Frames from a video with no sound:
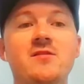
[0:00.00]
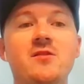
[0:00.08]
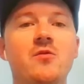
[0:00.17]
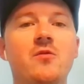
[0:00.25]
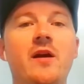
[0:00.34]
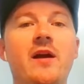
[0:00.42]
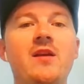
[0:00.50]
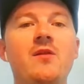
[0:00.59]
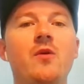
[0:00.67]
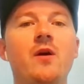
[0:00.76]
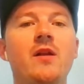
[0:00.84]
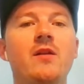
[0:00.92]
So
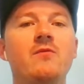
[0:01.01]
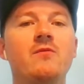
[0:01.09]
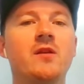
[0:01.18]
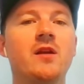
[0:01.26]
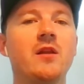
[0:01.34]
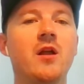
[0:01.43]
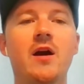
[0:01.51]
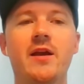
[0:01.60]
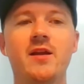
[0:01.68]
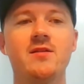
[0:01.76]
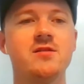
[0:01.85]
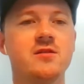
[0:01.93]
anyone can
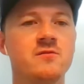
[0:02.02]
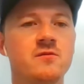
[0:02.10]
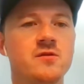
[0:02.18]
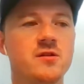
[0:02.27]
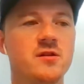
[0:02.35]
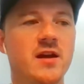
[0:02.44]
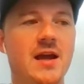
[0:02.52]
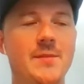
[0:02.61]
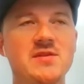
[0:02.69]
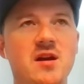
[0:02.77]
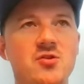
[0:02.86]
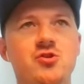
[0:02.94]
log into
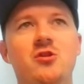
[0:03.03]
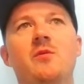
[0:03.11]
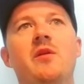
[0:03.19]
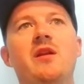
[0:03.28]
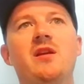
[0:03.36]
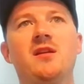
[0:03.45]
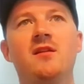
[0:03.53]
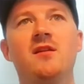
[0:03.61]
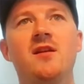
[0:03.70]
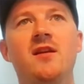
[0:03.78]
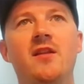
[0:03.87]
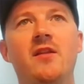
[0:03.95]
Amazon Germany,
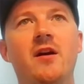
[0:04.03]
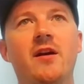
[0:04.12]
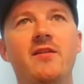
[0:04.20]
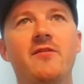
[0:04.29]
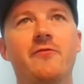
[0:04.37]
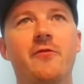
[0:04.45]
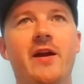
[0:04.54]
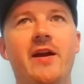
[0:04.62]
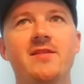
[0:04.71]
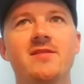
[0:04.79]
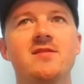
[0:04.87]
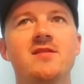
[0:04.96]
can log into
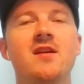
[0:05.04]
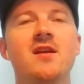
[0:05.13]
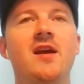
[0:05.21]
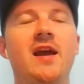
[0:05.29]
France,